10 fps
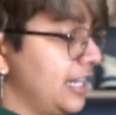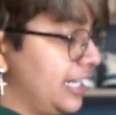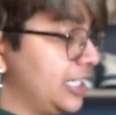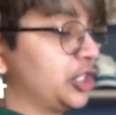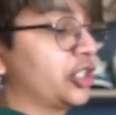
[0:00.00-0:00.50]

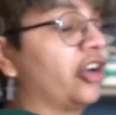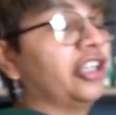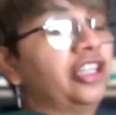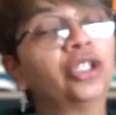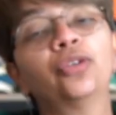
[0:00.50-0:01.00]
let's just call
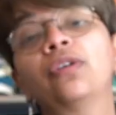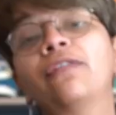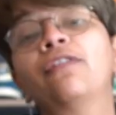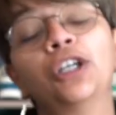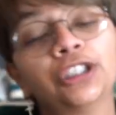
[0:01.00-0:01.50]
it the
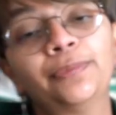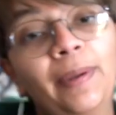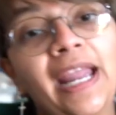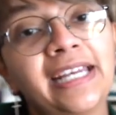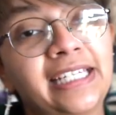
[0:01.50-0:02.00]
reverse
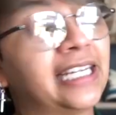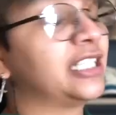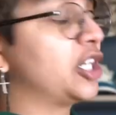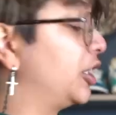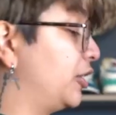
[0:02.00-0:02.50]
Panda
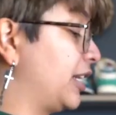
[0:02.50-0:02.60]
Dunk,